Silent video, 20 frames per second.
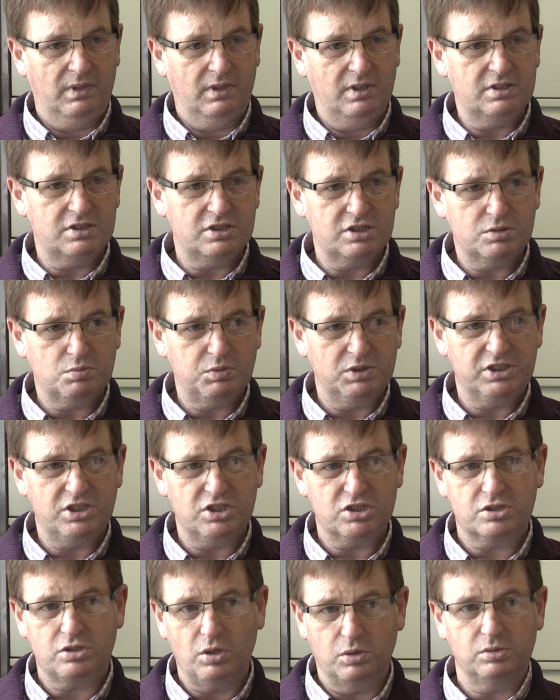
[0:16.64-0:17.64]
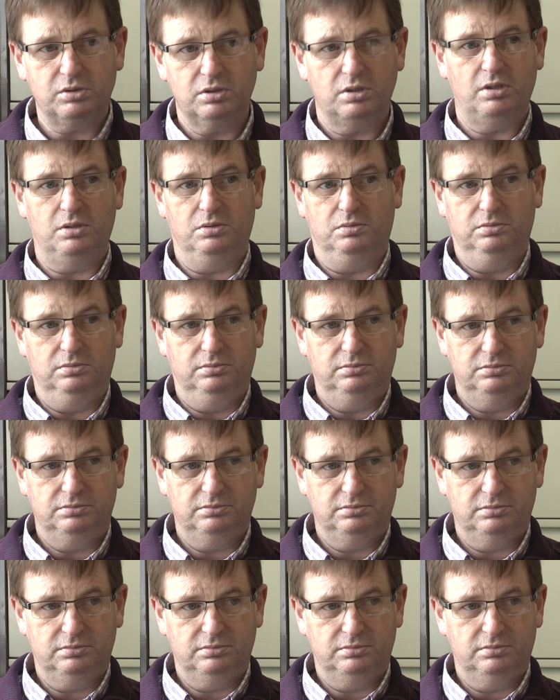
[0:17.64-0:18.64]
This is what you don't know.
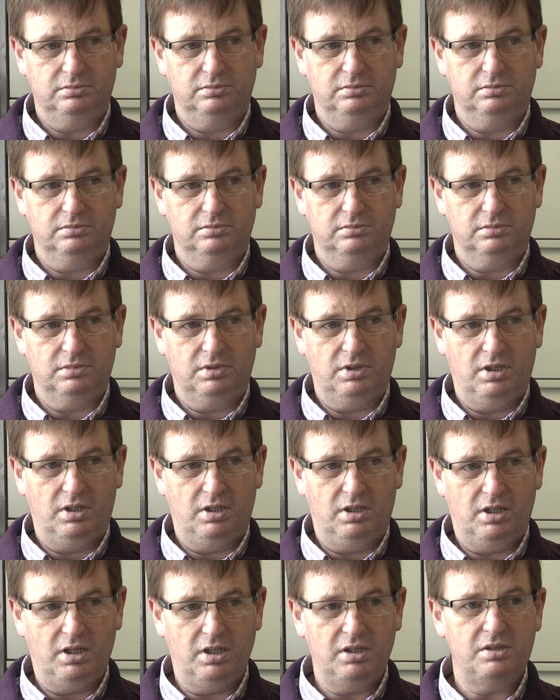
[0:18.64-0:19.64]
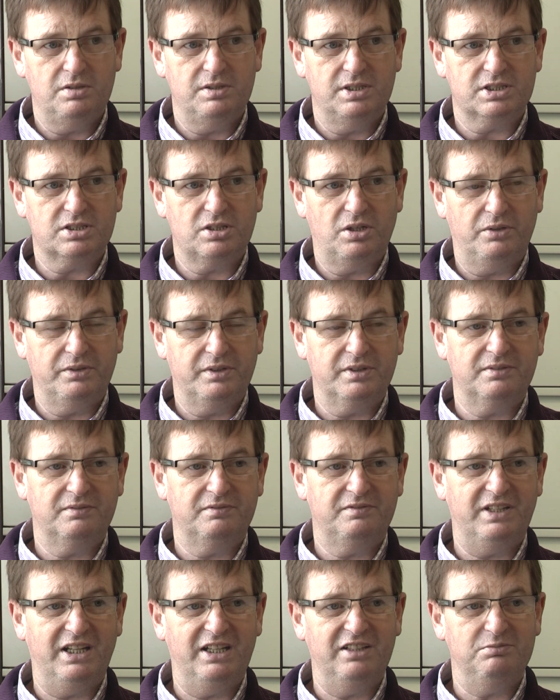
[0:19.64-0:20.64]
How this
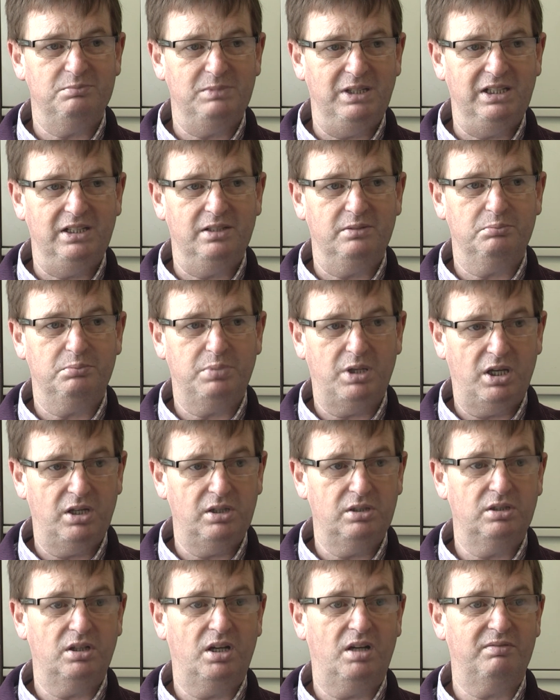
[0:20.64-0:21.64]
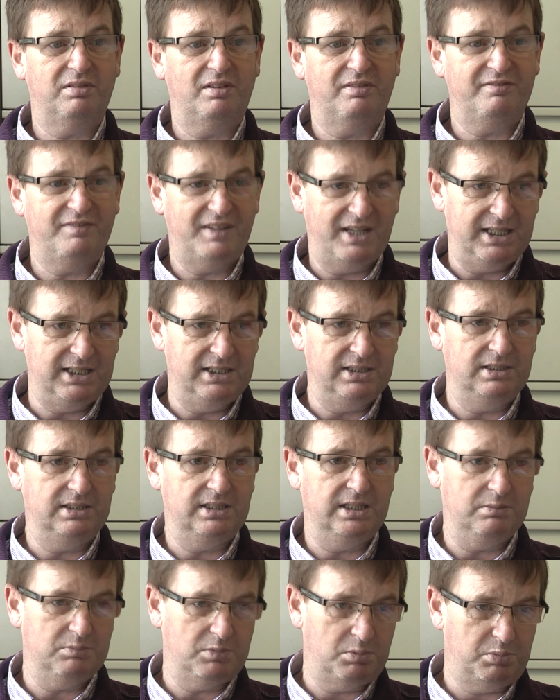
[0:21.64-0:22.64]
£105 million of a fine
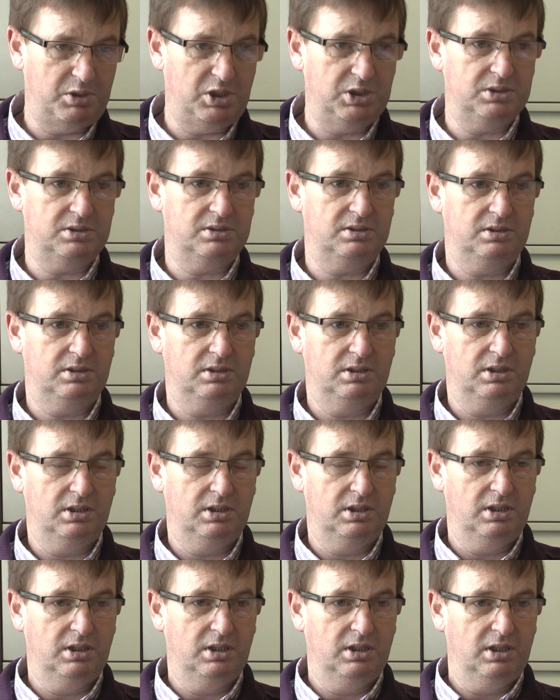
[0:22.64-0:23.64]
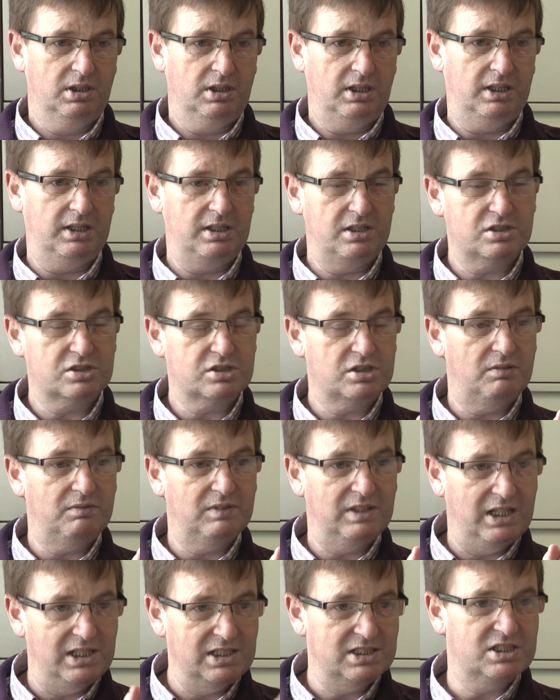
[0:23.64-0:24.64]
came about. And here's
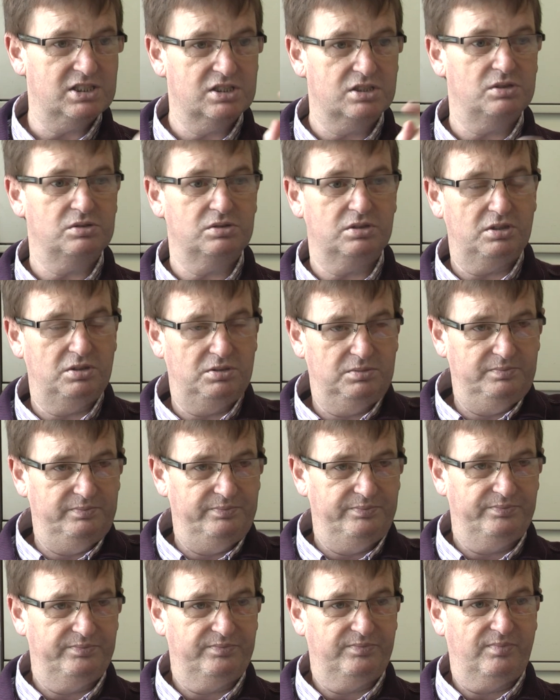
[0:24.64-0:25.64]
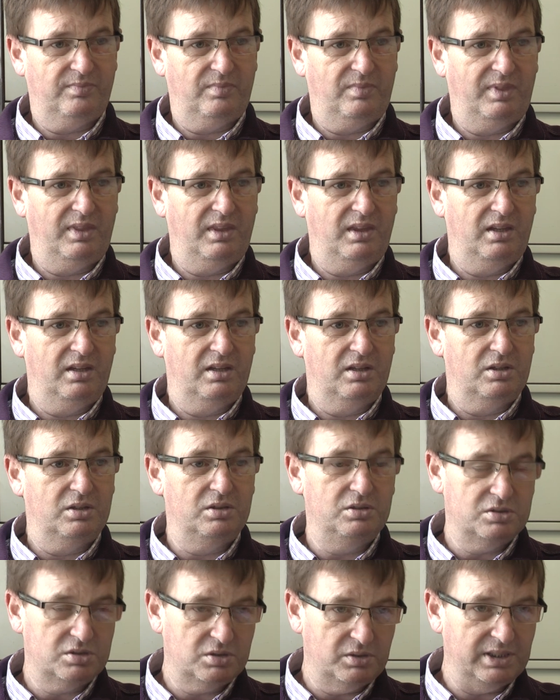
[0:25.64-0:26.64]
something else you don't know.
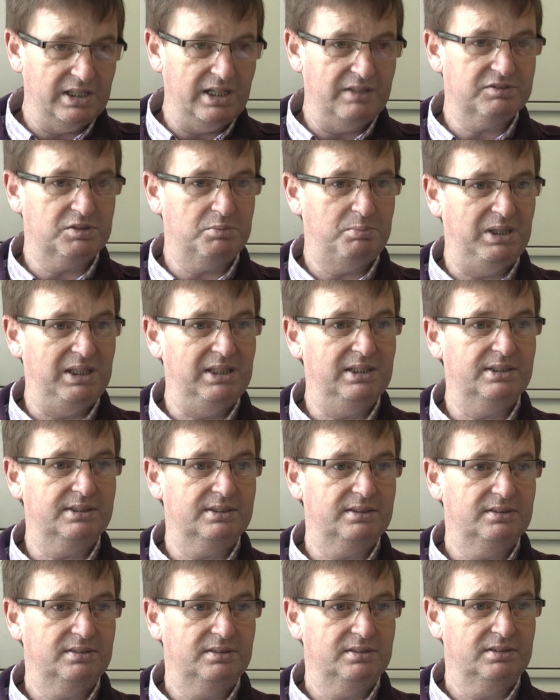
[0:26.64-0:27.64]
Who's going to have to pay it?